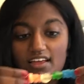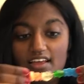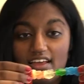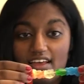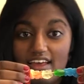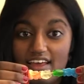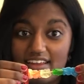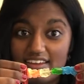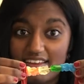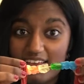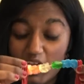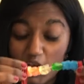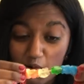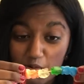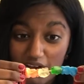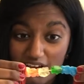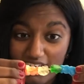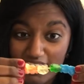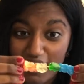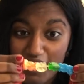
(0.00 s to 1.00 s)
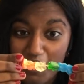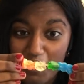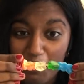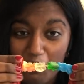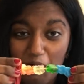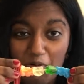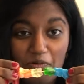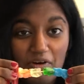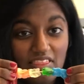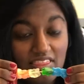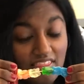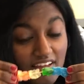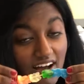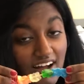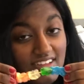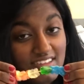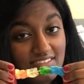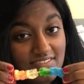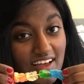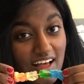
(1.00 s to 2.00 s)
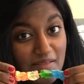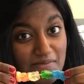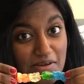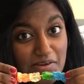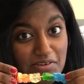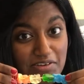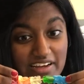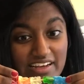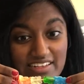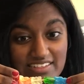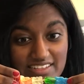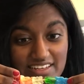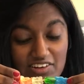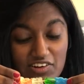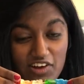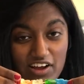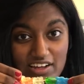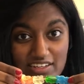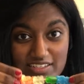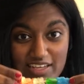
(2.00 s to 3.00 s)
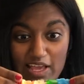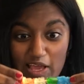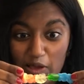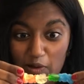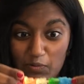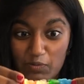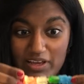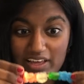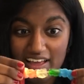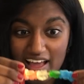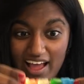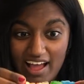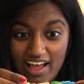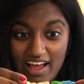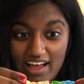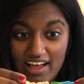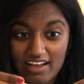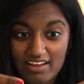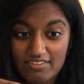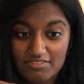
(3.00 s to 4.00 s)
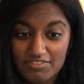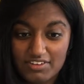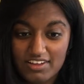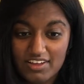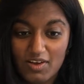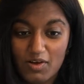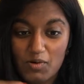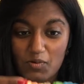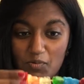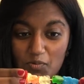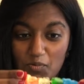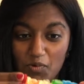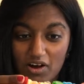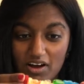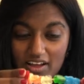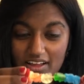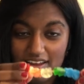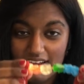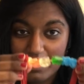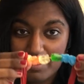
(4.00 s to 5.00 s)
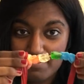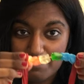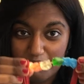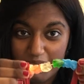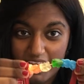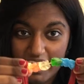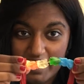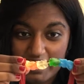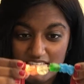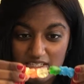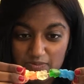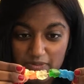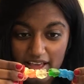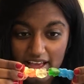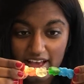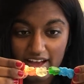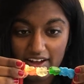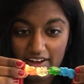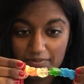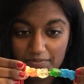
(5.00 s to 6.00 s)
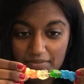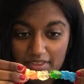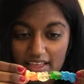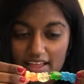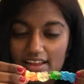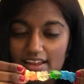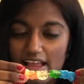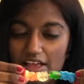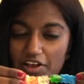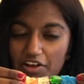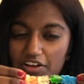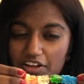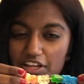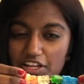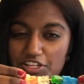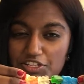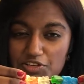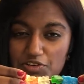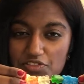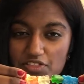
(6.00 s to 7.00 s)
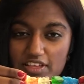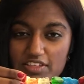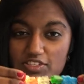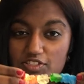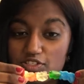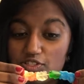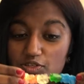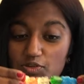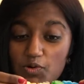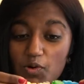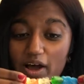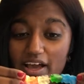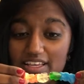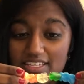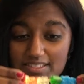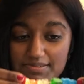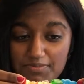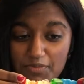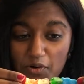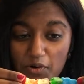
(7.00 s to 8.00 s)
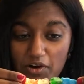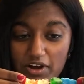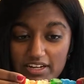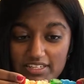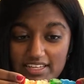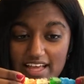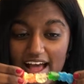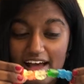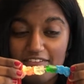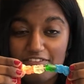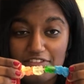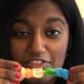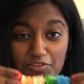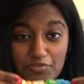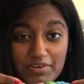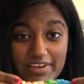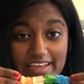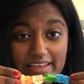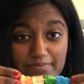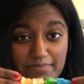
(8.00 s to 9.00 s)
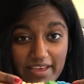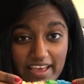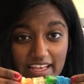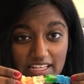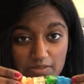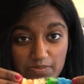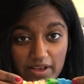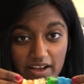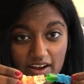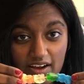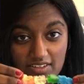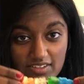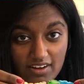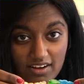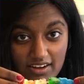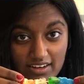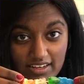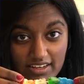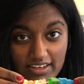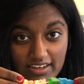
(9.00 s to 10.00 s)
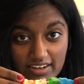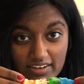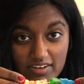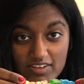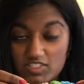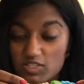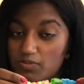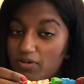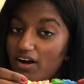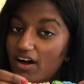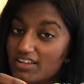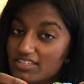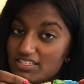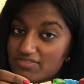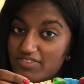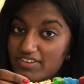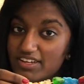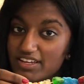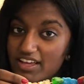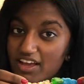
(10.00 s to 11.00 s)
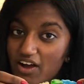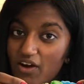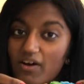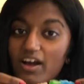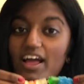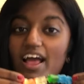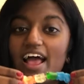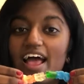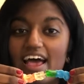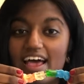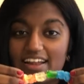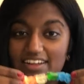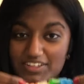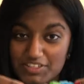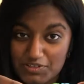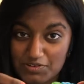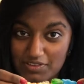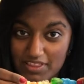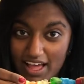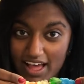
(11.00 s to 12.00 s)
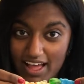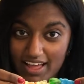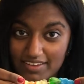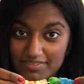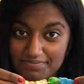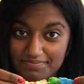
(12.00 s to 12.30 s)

And here we go, with lots of elbow grease and grunting, we have 1 base pair. Now you're gonna do this twice more to have 3 base pairs on here. So pause this video and do that.